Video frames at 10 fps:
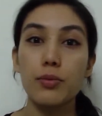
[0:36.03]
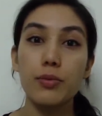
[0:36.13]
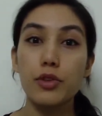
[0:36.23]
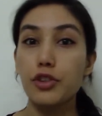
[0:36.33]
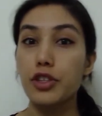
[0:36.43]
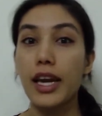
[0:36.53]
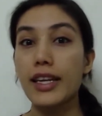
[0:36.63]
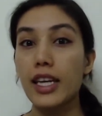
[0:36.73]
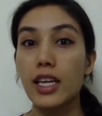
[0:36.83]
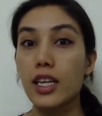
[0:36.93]

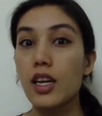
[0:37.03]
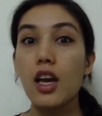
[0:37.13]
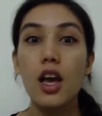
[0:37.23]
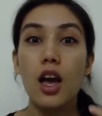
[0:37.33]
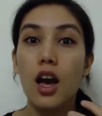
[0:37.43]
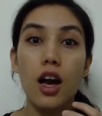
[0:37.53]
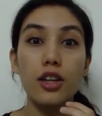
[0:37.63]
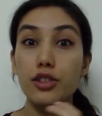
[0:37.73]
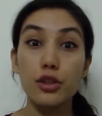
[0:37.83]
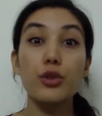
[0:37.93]
creating
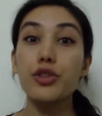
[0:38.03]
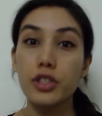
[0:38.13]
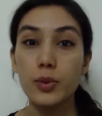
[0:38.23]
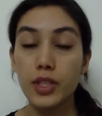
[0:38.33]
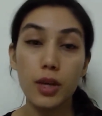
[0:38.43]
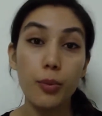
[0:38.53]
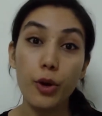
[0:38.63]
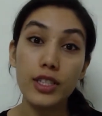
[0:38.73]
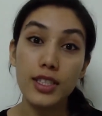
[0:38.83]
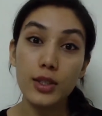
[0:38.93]
solutions with our
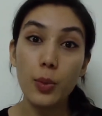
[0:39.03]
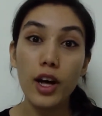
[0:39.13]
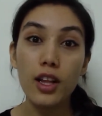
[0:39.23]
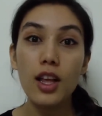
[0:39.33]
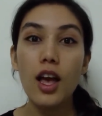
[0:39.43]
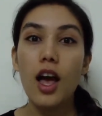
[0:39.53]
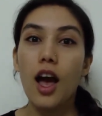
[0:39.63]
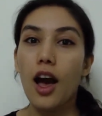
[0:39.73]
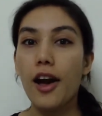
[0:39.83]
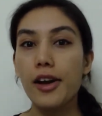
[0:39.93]
boards as well.
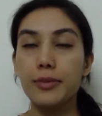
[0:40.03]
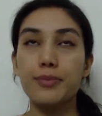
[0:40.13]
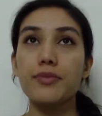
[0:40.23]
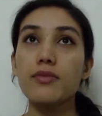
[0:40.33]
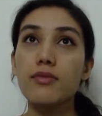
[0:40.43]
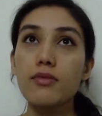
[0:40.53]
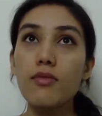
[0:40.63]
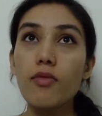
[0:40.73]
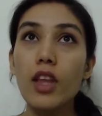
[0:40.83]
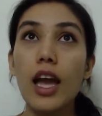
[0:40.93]

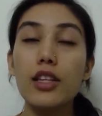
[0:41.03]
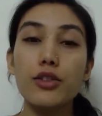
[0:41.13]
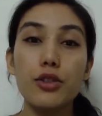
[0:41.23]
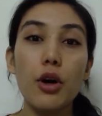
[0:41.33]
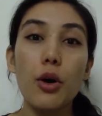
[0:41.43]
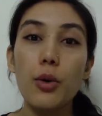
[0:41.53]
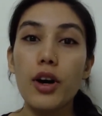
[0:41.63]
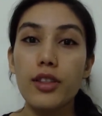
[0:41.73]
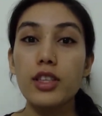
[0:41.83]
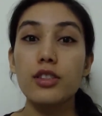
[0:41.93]
And so
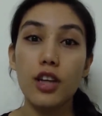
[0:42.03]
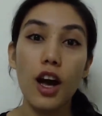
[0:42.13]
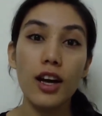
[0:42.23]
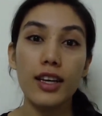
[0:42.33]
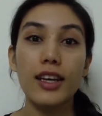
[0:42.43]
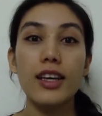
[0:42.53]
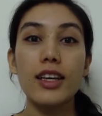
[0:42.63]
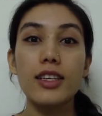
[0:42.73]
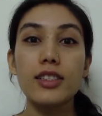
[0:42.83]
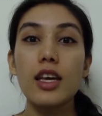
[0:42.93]
this talk
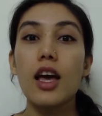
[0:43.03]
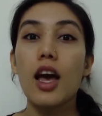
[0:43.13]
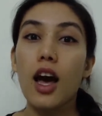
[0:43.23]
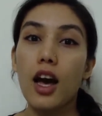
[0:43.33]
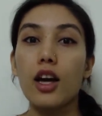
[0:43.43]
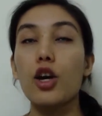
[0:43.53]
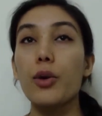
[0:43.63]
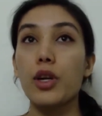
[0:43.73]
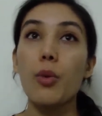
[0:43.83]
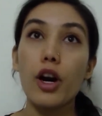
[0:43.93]
is going
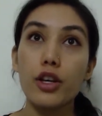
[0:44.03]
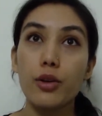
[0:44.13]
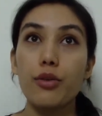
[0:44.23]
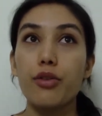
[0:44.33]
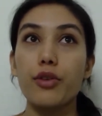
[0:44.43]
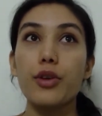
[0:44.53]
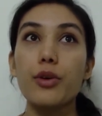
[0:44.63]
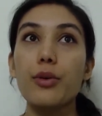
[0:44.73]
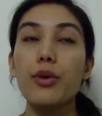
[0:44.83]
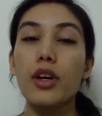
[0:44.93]
to walk you
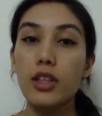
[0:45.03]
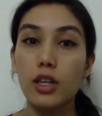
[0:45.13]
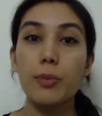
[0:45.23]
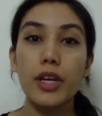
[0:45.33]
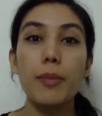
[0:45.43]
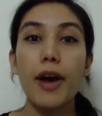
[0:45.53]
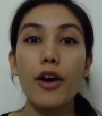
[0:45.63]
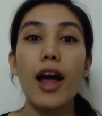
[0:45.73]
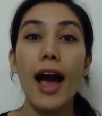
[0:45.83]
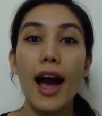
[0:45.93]
through a little bit about
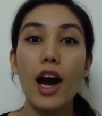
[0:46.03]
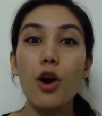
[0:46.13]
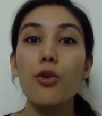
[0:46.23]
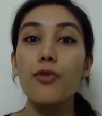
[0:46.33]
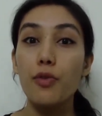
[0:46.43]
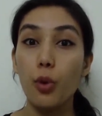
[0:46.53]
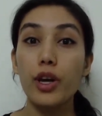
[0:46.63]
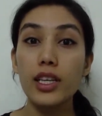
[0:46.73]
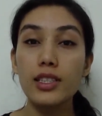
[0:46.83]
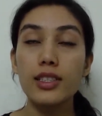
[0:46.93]
how
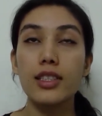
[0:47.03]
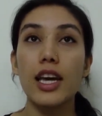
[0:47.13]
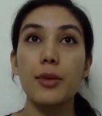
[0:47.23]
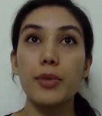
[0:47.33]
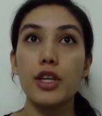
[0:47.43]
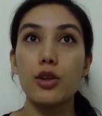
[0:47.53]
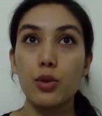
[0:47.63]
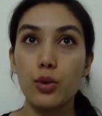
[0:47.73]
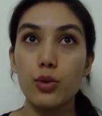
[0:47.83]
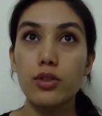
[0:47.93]
voice can be
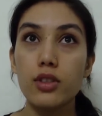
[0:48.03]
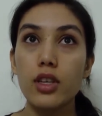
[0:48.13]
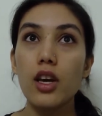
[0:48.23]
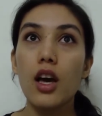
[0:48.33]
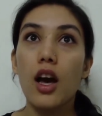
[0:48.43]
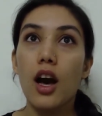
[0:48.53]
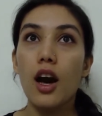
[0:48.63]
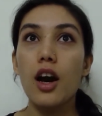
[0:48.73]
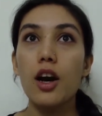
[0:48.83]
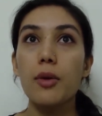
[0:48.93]
used,
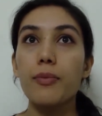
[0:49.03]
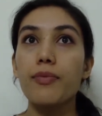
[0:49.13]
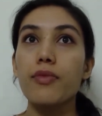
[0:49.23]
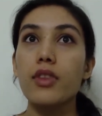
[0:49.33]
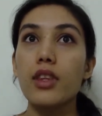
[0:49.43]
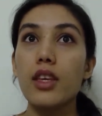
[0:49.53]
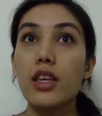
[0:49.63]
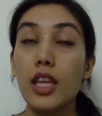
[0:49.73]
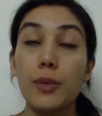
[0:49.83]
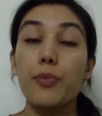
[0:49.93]

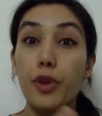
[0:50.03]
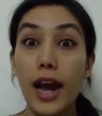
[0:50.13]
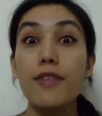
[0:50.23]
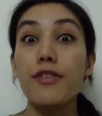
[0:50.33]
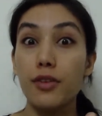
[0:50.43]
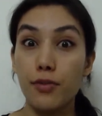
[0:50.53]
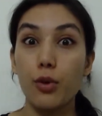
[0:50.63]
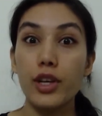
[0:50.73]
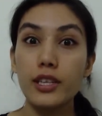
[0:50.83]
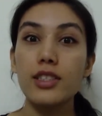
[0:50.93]
like private
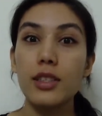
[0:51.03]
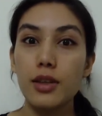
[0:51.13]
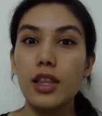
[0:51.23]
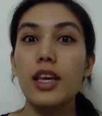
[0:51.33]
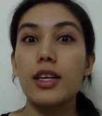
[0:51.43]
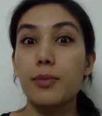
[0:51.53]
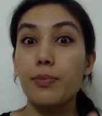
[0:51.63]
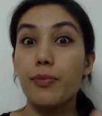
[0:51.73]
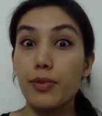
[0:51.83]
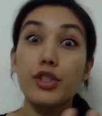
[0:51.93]
voice, like
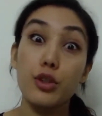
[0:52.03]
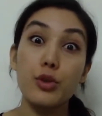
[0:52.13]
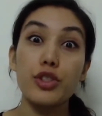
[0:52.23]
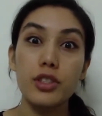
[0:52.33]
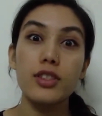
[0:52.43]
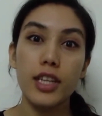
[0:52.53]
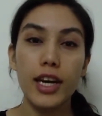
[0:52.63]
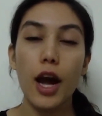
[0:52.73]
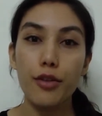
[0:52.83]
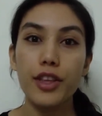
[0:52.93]
solutions that are
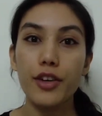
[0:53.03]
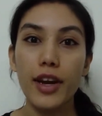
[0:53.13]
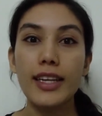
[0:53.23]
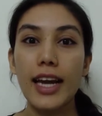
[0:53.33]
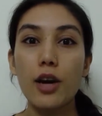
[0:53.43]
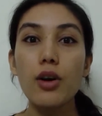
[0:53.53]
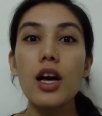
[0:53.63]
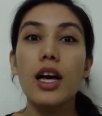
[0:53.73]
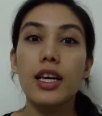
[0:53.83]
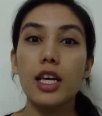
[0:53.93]
out there right now
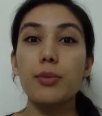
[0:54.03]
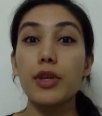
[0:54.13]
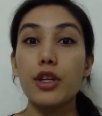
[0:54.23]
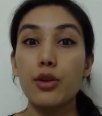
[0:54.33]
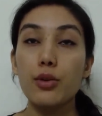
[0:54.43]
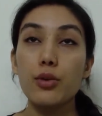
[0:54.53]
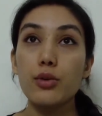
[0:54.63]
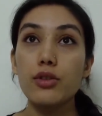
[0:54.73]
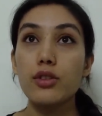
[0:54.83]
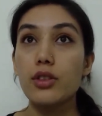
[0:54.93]
can be
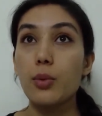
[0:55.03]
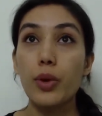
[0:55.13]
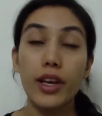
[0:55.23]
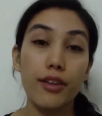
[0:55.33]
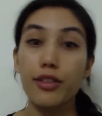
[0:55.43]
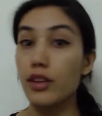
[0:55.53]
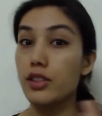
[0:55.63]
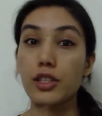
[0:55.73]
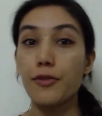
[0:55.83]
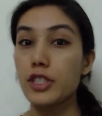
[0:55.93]
used with
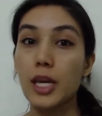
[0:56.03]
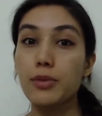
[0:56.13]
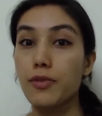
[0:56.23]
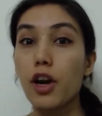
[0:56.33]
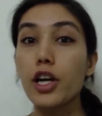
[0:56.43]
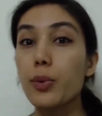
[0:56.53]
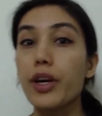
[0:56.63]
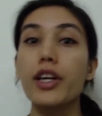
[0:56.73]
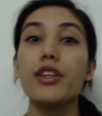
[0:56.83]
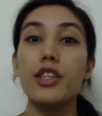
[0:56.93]
different types of
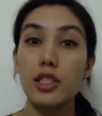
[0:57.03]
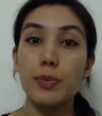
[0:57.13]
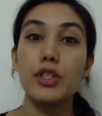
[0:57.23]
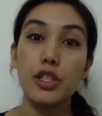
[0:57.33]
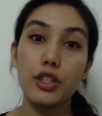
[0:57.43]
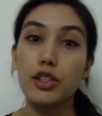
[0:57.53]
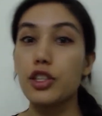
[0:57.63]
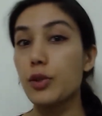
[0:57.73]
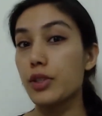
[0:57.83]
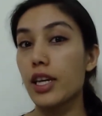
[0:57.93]
hardware. This particular
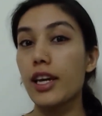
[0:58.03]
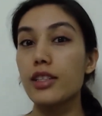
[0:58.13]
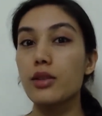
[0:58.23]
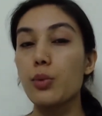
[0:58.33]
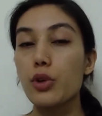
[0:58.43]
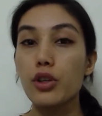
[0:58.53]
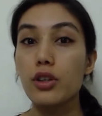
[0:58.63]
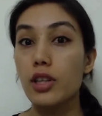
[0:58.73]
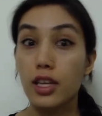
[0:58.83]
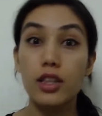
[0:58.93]
use case
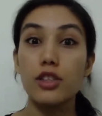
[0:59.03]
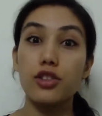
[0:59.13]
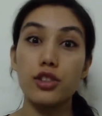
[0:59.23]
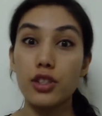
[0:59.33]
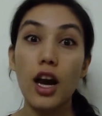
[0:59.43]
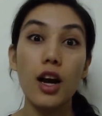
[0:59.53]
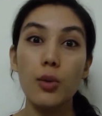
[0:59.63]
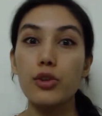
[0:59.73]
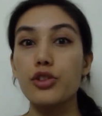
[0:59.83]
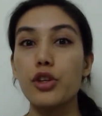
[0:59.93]
in this talk,
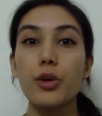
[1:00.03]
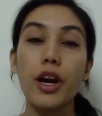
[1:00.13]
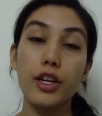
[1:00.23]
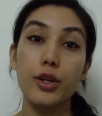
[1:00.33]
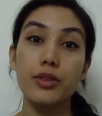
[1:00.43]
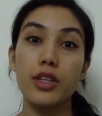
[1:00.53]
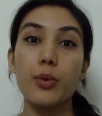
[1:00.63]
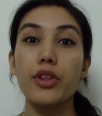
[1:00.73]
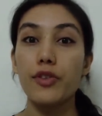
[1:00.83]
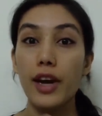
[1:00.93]
will show you how to use it
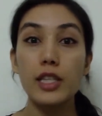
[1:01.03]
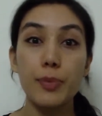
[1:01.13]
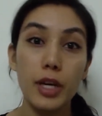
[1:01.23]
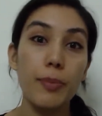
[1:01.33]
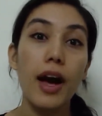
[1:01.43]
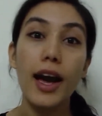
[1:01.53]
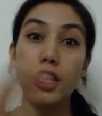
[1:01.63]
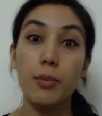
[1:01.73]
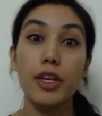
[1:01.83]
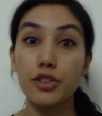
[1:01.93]
with the Raspberry Pi and the
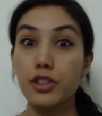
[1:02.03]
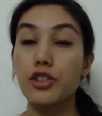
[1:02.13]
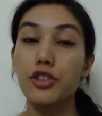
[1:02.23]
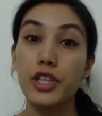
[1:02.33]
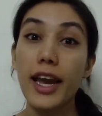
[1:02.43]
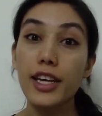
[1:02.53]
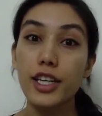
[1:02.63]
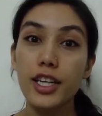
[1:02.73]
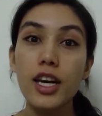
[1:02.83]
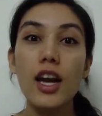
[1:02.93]
Matrix Creator,